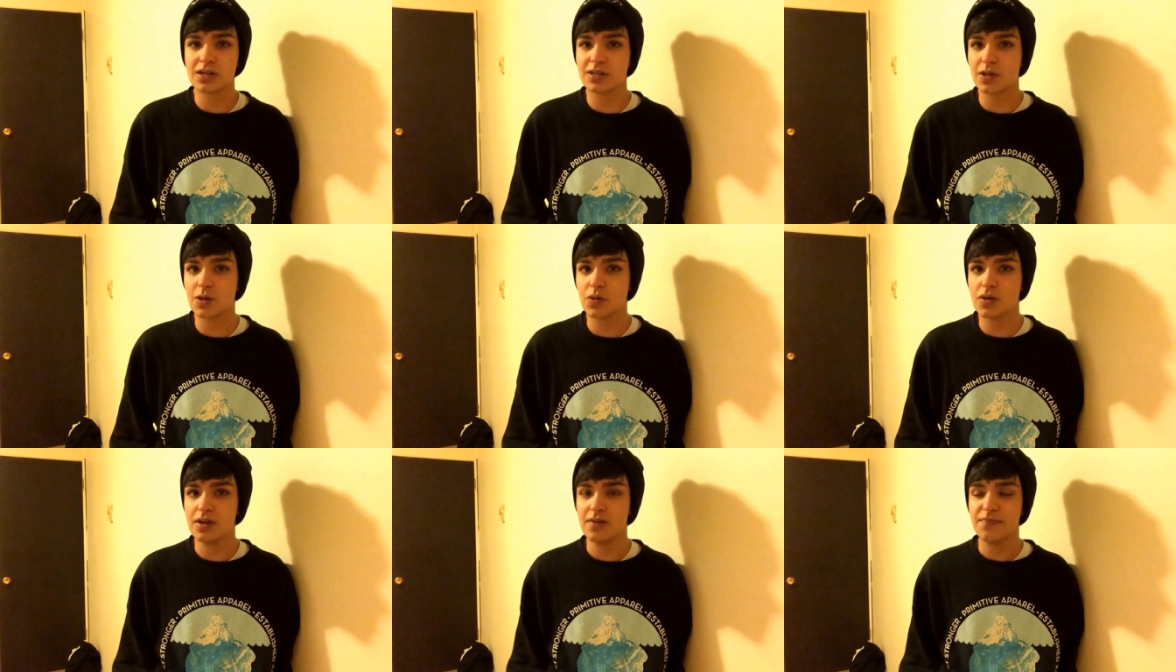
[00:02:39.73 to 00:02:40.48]
So
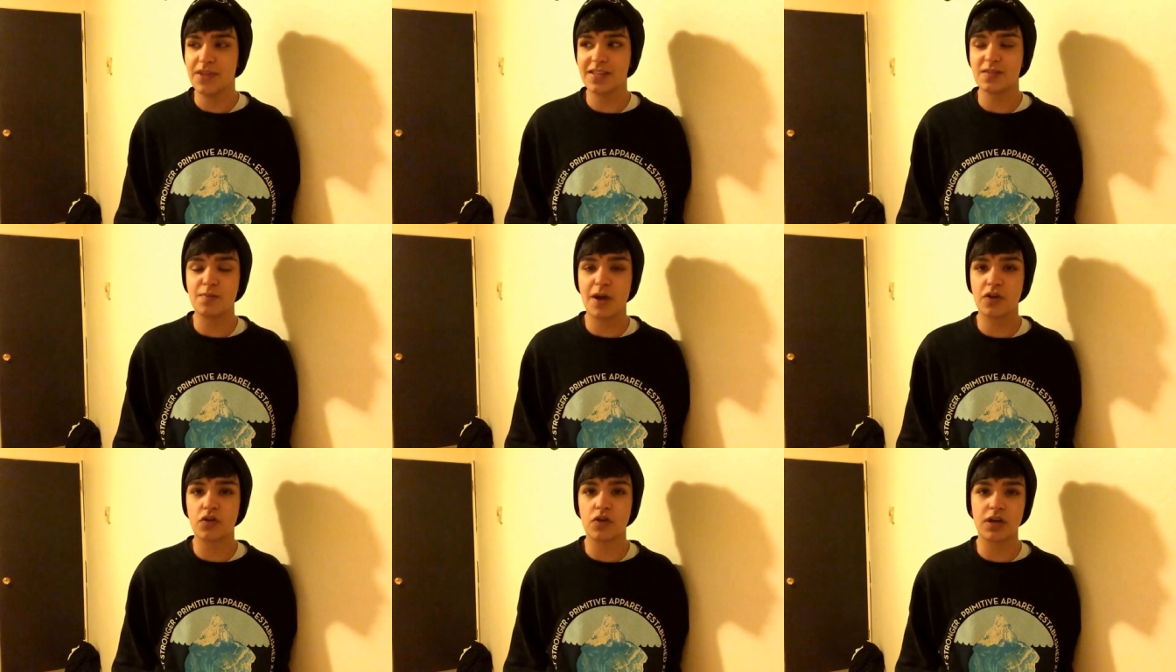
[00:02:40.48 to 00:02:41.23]
it's a
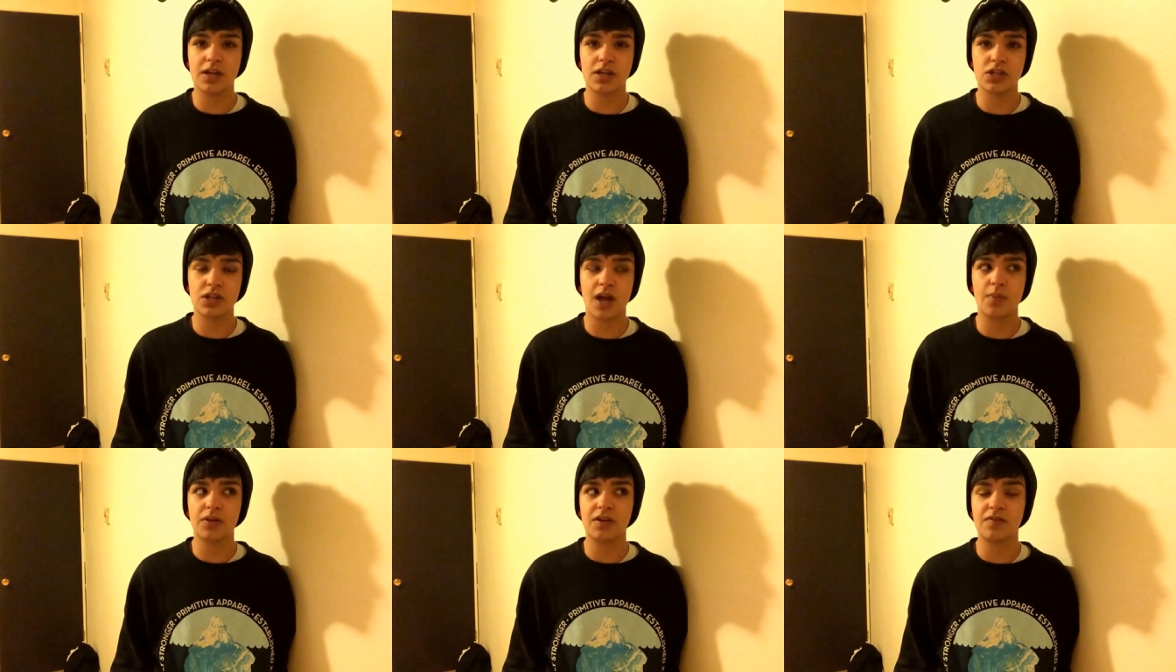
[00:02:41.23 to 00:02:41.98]
medical condition. I
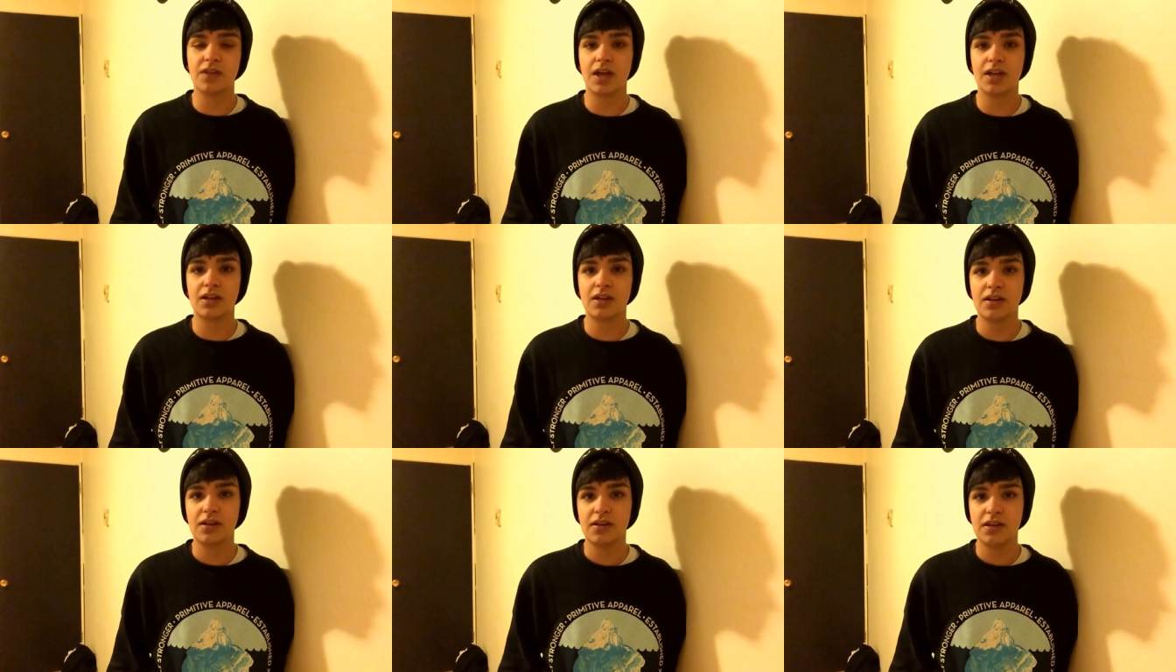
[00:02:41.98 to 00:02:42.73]
believe that
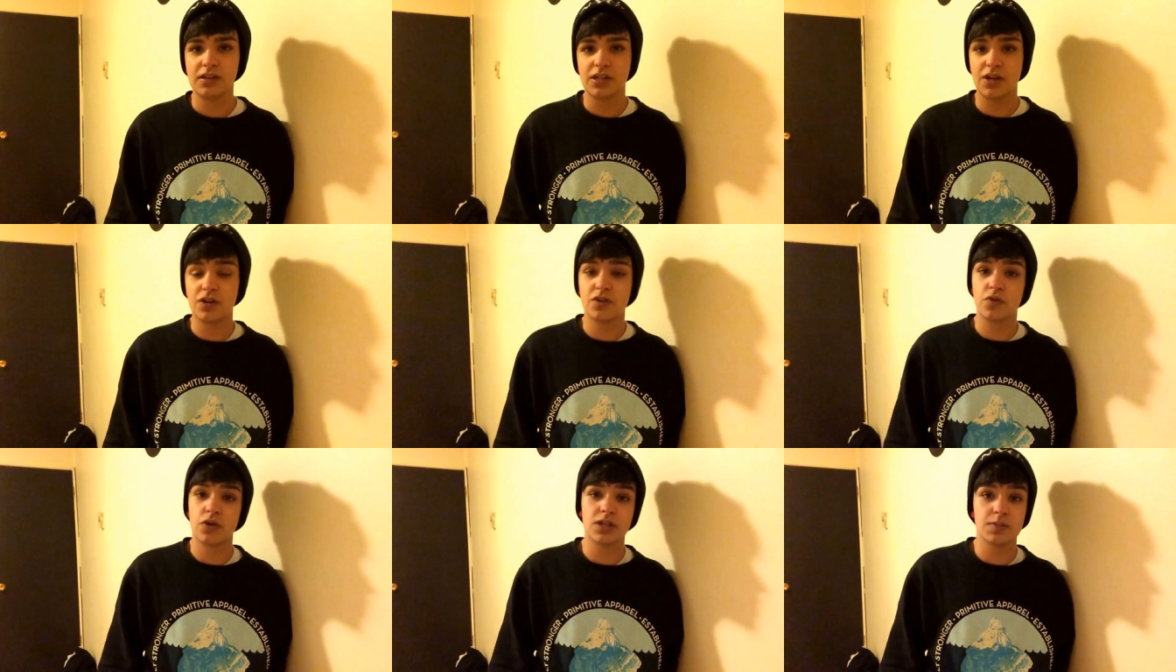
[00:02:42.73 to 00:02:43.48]
gender
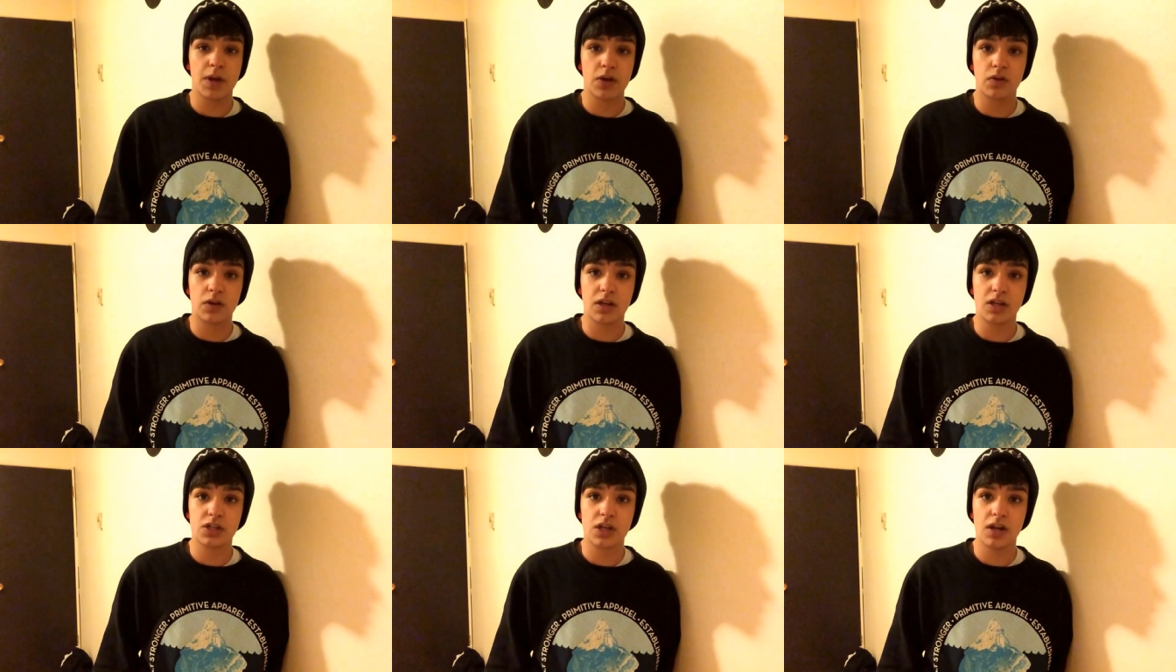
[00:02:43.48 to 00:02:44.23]
dysphoria is a medical
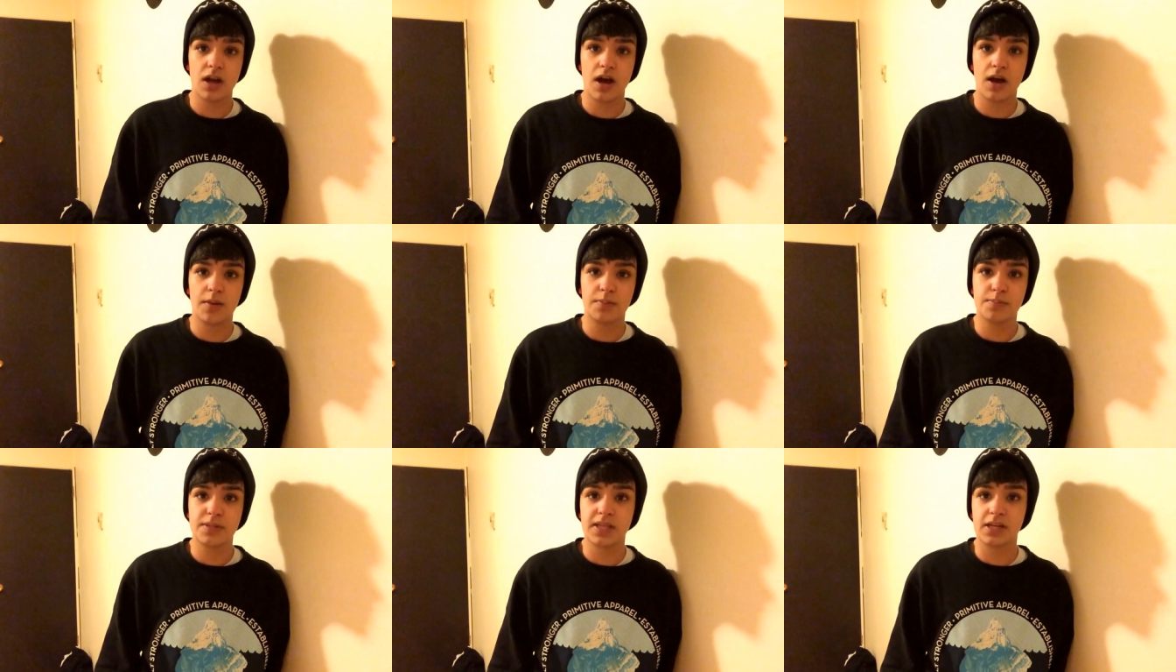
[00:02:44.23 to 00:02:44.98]
condition. Um,
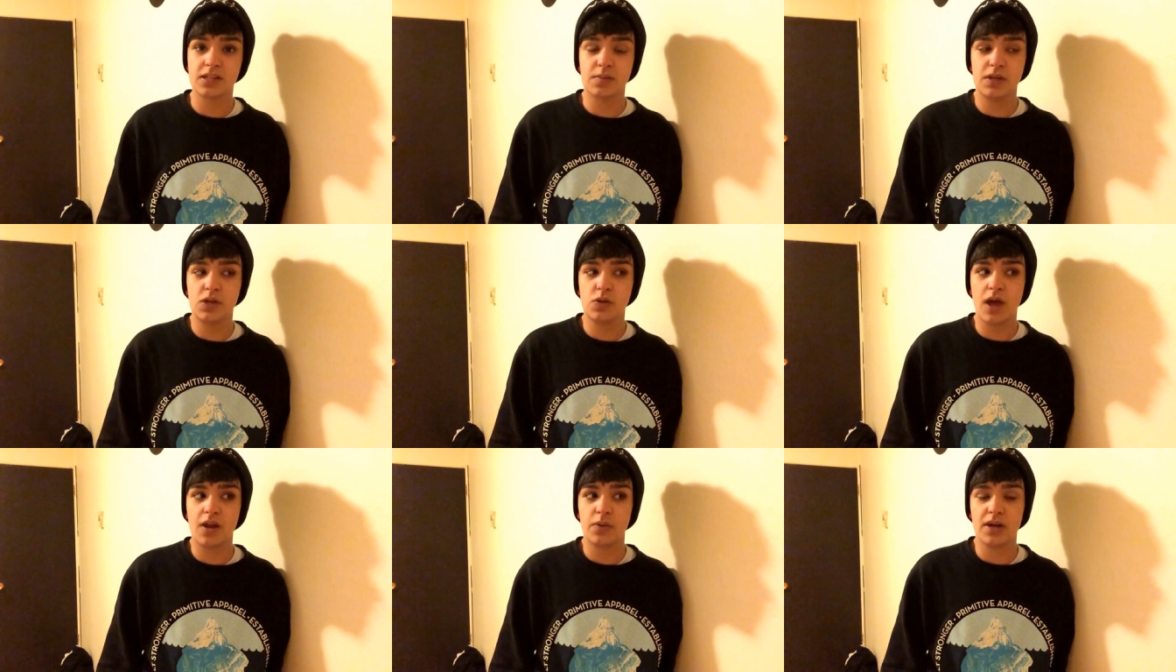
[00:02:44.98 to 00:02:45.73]
but that doesn't mean you,
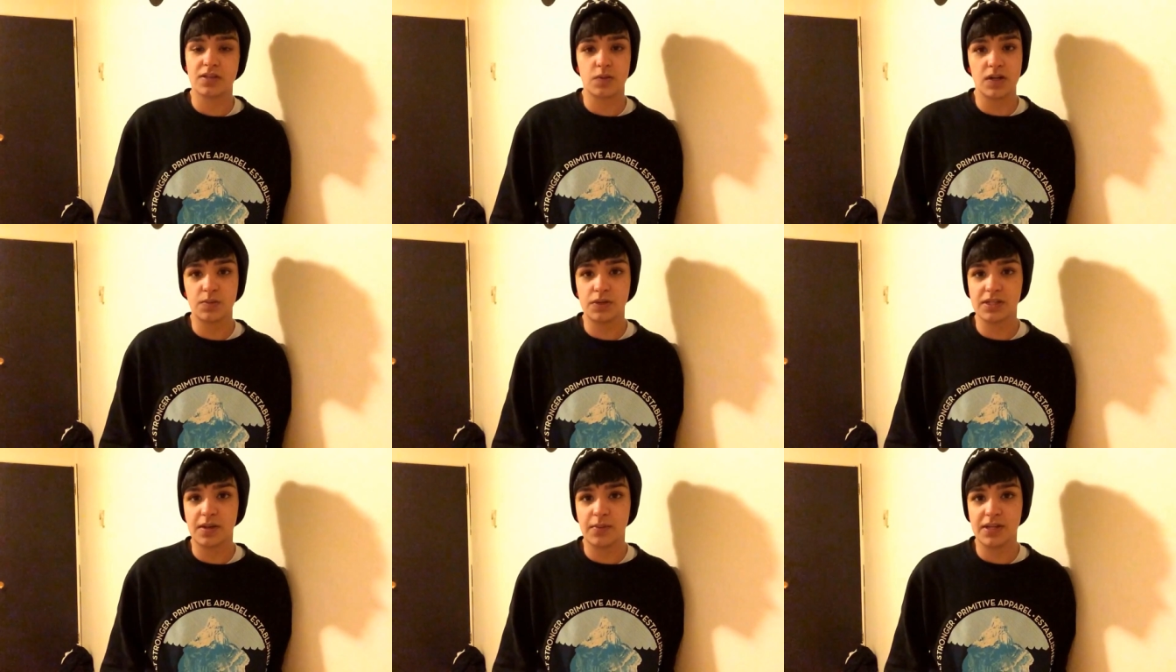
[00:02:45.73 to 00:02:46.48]
anyone has the right to police
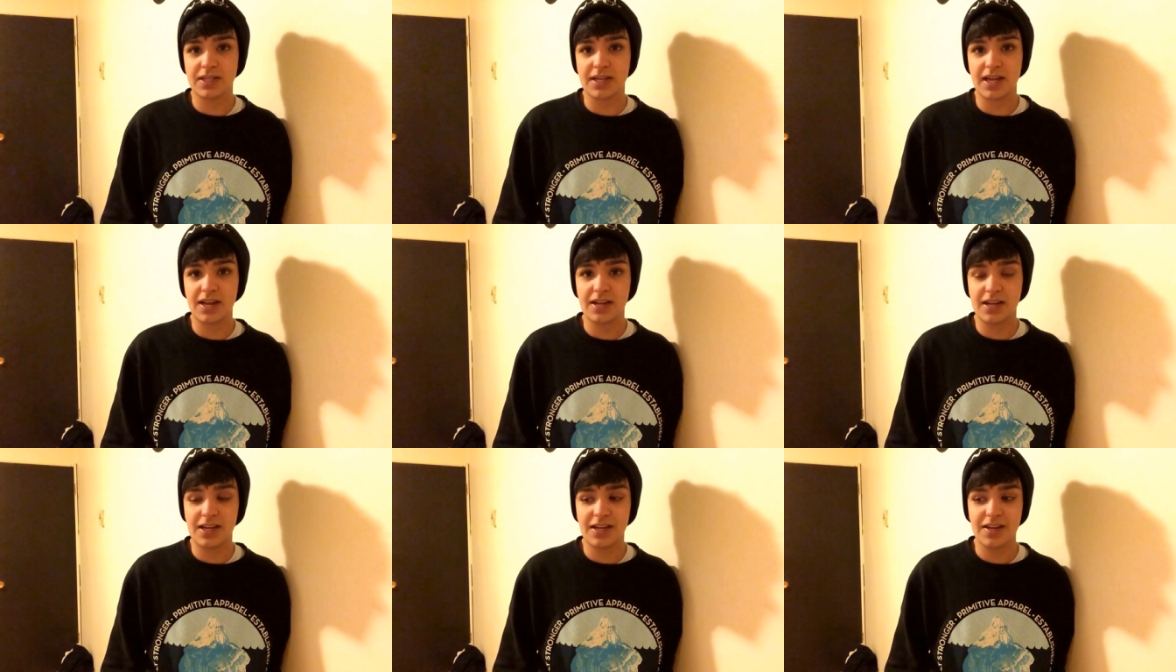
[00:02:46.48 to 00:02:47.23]
anybody's
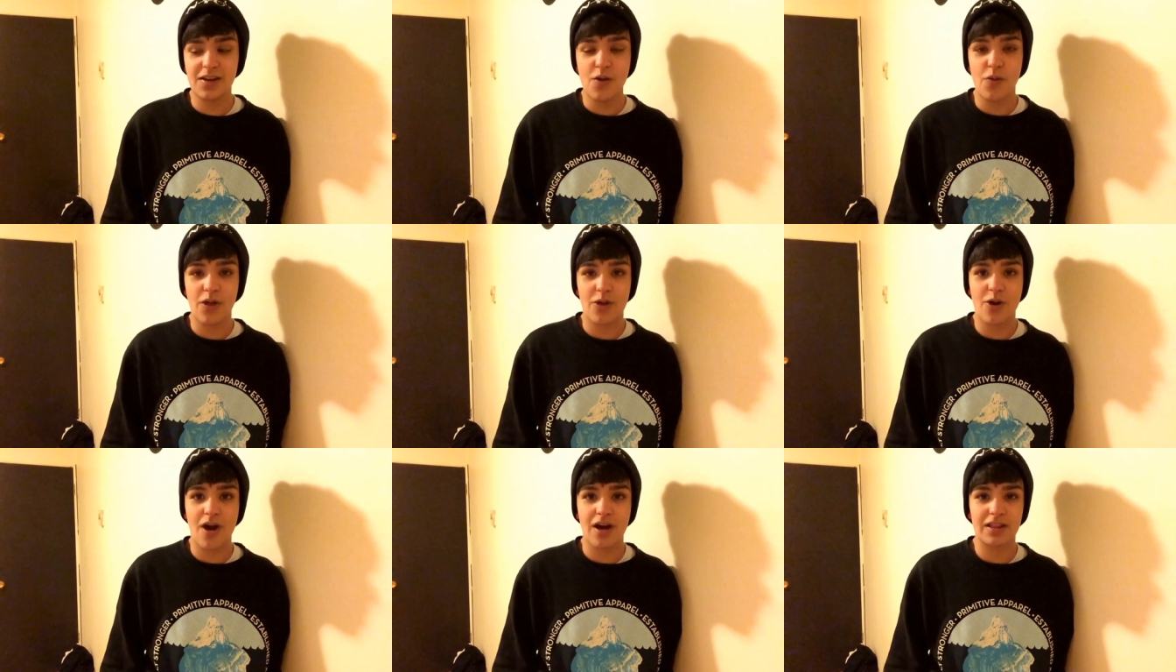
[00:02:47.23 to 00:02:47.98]
identity, whether or
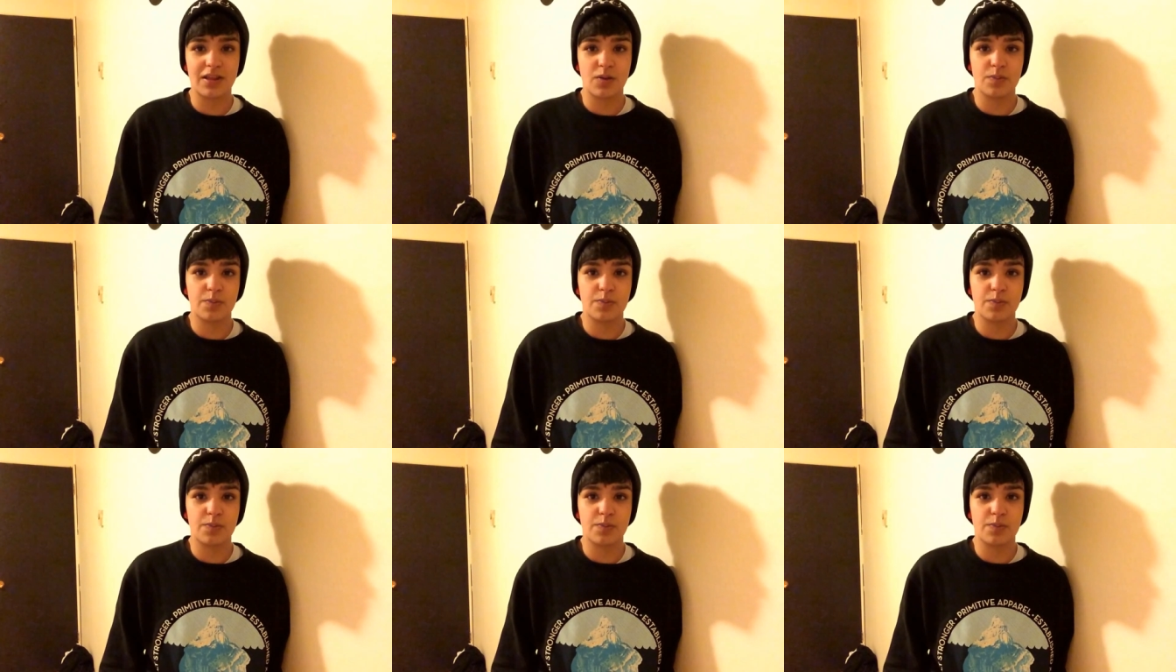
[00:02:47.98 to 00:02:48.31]
not they're